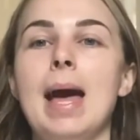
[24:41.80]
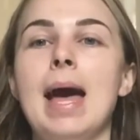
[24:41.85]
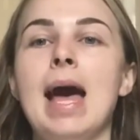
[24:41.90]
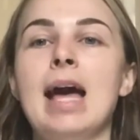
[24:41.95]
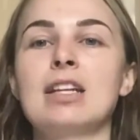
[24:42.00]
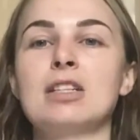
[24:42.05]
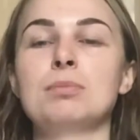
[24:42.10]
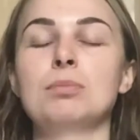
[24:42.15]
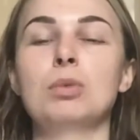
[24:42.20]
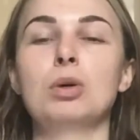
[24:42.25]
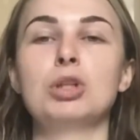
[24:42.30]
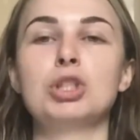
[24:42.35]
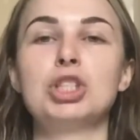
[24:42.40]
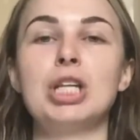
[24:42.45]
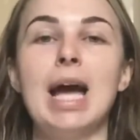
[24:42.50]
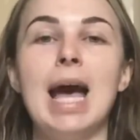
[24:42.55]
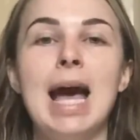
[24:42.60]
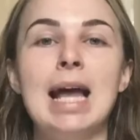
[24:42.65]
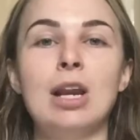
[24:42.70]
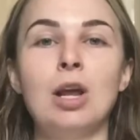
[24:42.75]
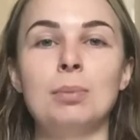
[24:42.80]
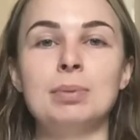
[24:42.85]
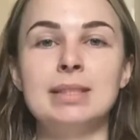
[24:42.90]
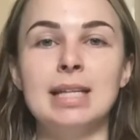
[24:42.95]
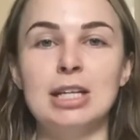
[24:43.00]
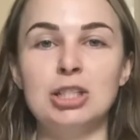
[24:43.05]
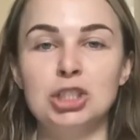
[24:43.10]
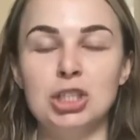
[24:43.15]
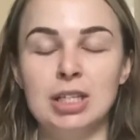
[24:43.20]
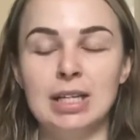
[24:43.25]
as much L
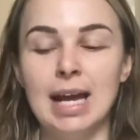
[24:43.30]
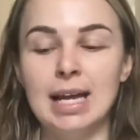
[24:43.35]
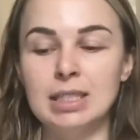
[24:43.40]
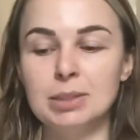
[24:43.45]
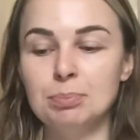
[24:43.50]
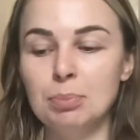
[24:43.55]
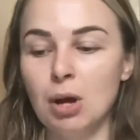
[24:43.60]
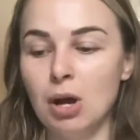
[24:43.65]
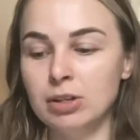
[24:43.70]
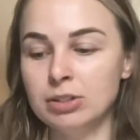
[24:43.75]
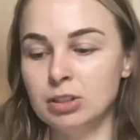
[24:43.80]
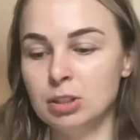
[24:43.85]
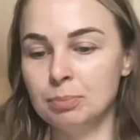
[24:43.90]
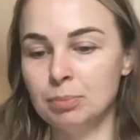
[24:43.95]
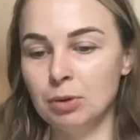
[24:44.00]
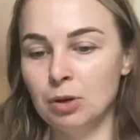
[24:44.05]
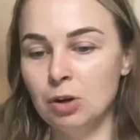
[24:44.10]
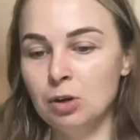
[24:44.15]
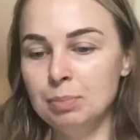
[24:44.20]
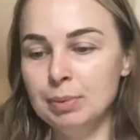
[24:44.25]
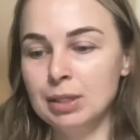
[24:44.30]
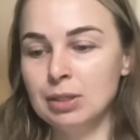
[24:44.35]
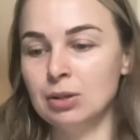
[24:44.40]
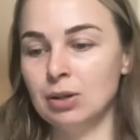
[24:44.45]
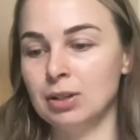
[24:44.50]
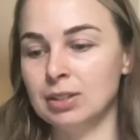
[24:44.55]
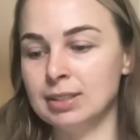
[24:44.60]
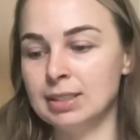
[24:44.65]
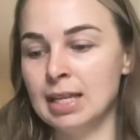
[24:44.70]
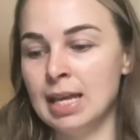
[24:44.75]
Obsession as possible,
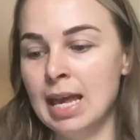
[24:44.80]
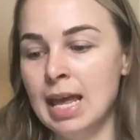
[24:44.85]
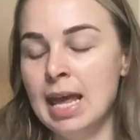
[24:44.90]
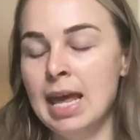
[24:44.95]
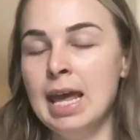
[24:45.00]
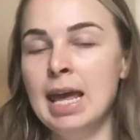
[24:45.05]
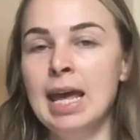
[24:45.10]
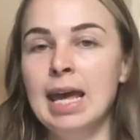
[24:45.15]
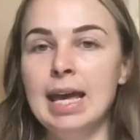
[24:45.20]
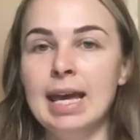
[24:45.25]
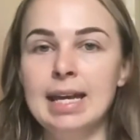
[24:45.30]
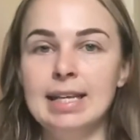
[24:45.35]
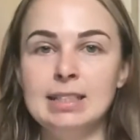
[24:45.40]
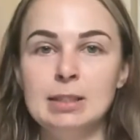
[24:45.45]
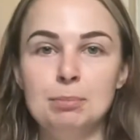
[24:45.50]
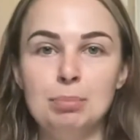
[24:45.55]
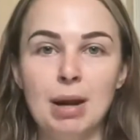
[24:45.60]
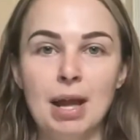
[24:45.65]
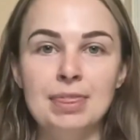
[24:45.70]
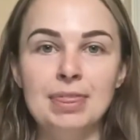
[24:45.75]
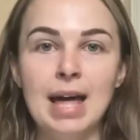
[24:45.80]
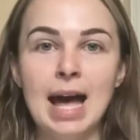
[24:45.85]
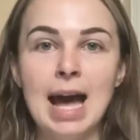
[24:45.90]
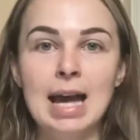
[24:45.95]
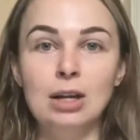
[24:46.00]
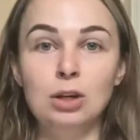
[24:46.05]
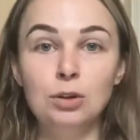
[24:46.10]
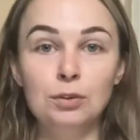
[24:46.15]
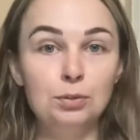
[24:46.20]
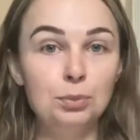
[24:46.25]
because it is a brand that I
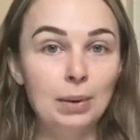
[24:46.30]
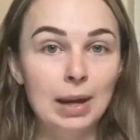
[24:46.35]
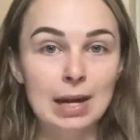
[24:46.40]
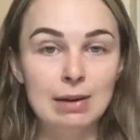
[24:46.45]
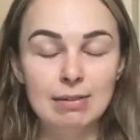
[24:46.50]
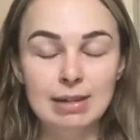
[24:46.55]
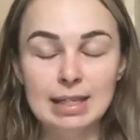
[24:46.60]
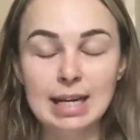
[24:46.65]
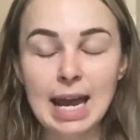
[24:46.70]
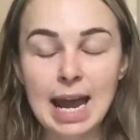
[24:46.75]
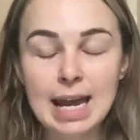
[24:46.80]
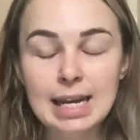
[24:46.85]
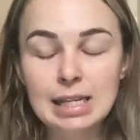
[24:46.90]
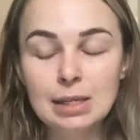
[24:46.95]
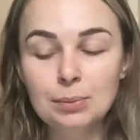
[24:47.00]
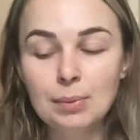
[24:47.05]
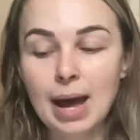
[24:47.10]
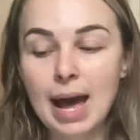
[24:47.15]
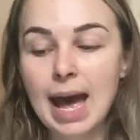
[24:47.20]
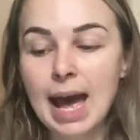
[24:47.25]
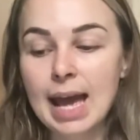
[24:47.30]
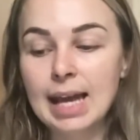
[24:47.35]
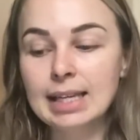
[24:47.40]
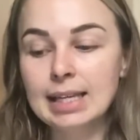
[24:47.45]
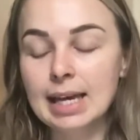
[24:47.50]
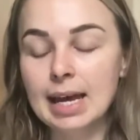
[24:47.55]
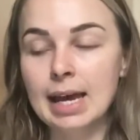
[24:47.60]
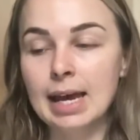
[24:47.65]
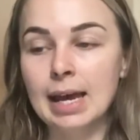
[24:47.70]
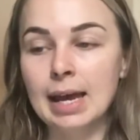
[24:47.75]
love wearing
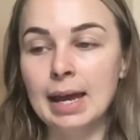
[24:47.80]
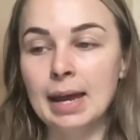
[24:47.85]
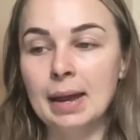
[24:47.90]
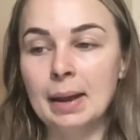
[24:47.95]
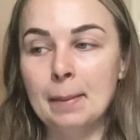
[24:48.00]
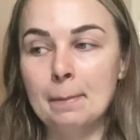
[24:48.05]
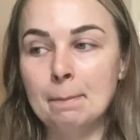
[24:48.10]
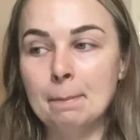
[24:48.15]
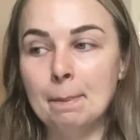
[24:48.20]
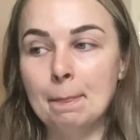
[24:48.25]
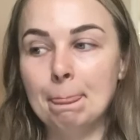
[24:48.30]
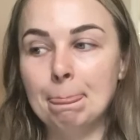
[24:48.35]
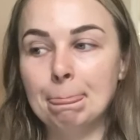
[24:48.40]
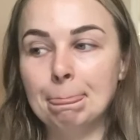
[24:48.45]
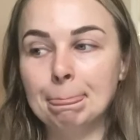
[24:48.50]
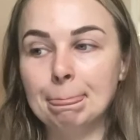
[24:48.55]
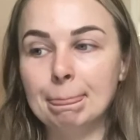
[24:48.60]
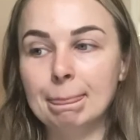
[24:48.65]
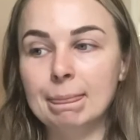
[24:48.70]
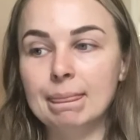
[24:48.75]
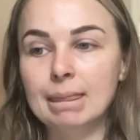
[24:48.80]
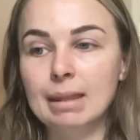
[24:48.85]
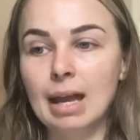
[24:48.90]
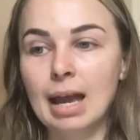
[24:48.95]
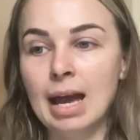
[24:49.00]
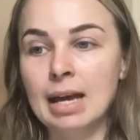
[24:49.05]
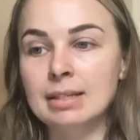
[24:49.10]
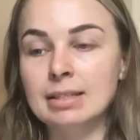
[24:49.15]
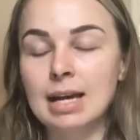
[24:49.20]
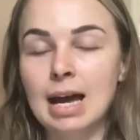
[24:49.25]
anyway.
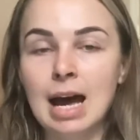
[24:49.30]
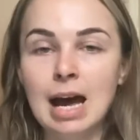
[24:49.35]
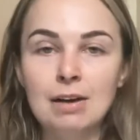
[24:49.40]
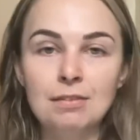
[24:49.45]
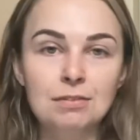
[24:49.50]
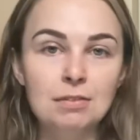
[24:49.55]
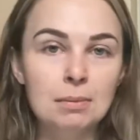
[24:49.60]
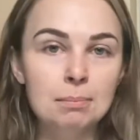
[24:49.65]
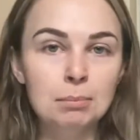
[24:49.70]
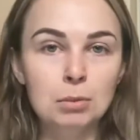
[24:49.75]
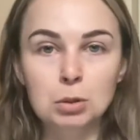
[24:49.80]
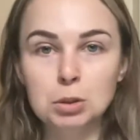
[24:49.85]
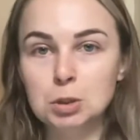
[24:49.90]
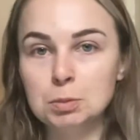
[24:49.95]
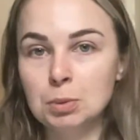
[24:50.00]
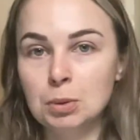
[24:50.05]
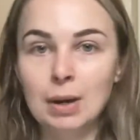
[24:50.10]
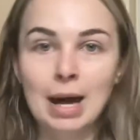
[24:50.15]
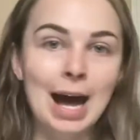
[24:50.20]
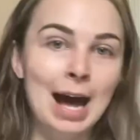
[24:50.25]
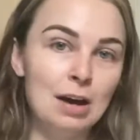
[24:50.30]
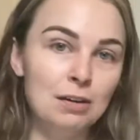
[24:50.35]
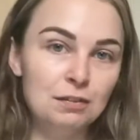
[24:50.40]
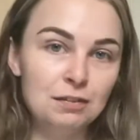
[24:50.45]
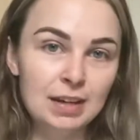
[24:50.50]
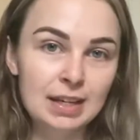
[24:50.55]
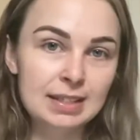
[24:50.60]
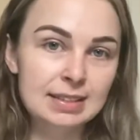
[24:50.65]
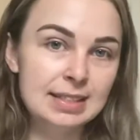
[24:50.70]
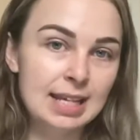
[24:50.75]
And I have multiple
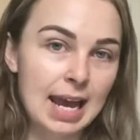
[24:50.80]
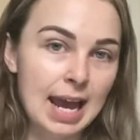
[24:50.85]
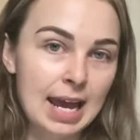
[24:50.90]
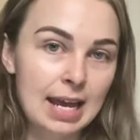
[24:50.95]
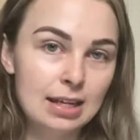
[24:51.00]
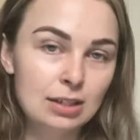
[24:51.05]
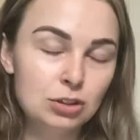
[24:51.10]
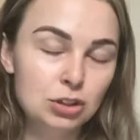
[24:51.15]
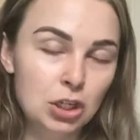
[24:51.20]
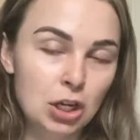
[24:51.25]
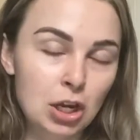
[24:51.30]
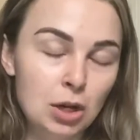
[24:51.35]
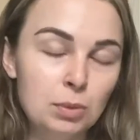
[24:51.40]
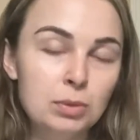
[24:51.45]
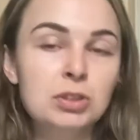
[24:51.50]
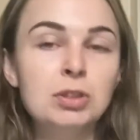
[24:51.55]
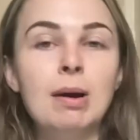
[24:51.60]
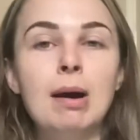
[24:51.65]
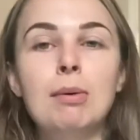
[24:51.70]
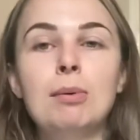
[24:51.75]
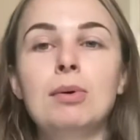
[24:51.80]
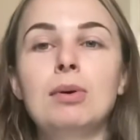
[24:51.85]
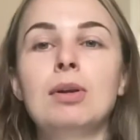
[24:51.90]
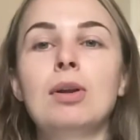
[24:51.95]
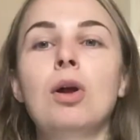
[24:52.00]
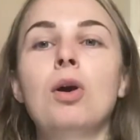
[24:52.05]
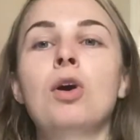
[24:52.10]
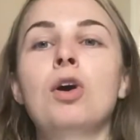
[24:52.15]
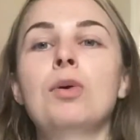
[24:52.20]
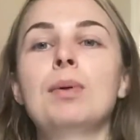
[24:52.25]
outfits too, so I will
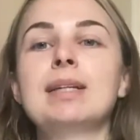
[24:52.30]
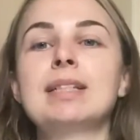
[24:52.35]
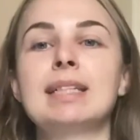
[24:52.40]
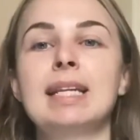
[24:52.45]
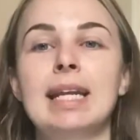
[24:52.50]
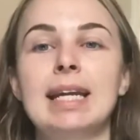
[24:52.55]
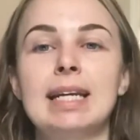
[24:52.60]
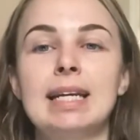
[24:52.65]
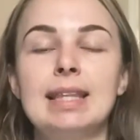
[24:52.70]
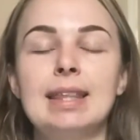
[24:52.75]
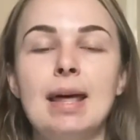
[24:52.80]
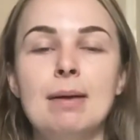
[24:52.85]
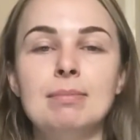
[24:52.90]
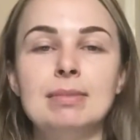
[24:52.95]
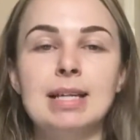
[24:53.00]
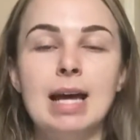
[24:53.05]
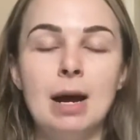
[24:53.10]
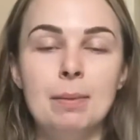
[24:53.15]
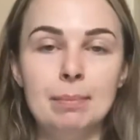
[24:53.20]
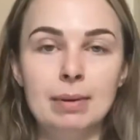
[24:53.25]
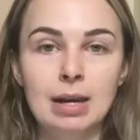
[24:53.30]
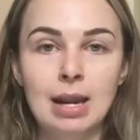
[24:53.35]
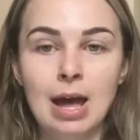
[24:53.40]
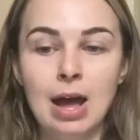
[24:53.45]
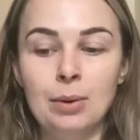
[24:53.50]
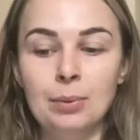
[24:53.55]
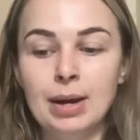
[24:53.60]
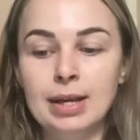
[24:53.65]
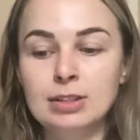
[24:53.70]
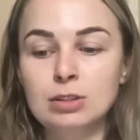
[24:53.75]
always link them down
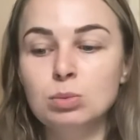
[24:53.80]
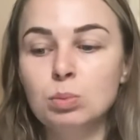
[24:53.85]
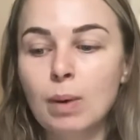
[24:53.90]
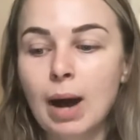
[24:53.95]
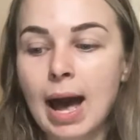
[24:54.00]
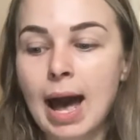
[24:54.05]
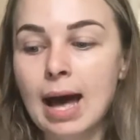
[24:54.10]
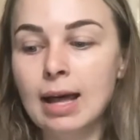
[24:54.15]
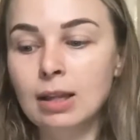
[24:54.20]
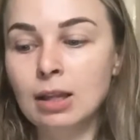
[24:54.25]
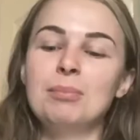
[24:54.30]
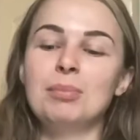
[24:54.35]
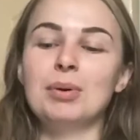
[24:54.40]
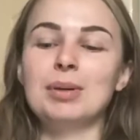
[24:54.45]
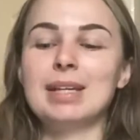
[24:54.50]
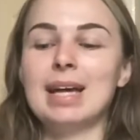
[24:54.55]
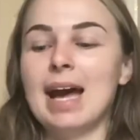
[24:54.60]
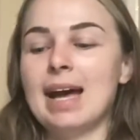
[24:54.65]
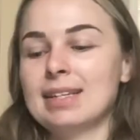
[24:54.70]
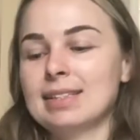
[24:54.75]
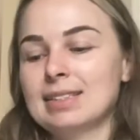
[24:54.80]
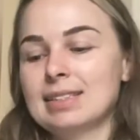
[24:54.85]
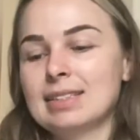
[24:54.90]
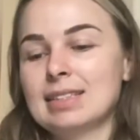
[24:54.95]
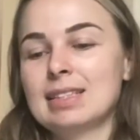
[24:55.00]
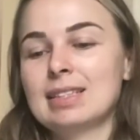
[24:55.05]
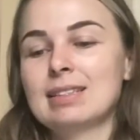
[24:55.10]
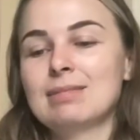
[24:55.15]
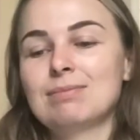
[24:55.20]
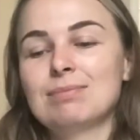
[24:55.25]
below as well. But yes,
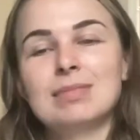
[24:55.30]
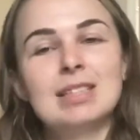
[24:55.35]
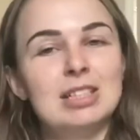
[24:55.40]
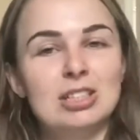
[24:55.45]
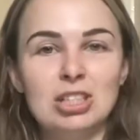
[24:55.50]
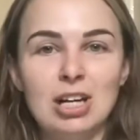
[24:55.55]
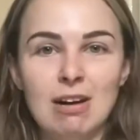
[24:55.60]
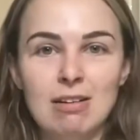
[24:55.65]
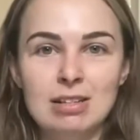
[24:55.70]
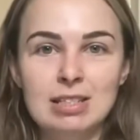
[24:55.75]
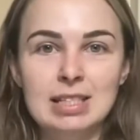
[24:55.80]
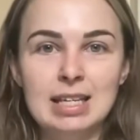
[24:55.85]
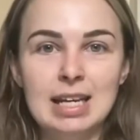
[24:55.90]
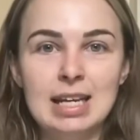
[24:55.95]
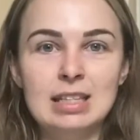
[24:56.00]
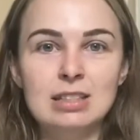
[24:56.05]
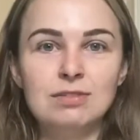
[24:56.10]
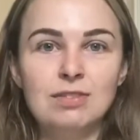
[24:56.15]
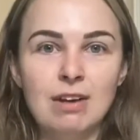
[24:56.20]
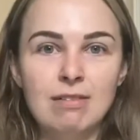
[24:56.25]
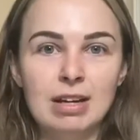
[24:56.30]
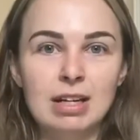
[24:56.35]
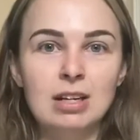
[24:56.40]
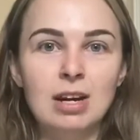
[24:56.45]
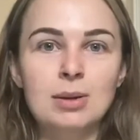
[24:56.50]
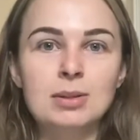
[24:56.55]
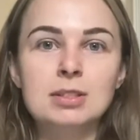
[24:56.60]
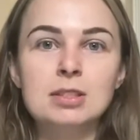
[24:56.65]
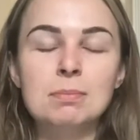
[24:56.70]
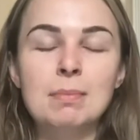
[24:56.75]
this charity is very
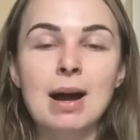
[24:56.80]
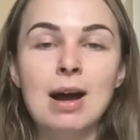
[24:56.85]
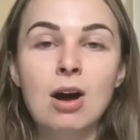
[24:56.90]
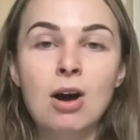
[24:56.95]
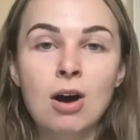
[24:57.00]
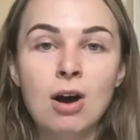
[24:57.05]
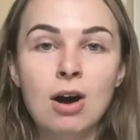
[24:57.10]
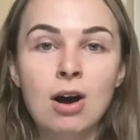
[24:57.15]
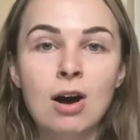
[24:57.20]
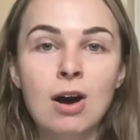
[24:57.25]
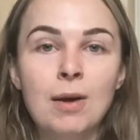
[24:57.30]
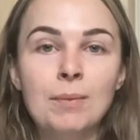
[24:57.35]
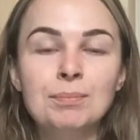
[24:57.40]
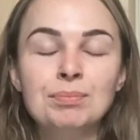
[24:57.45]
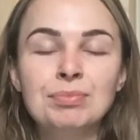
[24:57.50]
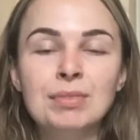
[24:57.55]
close to my heart,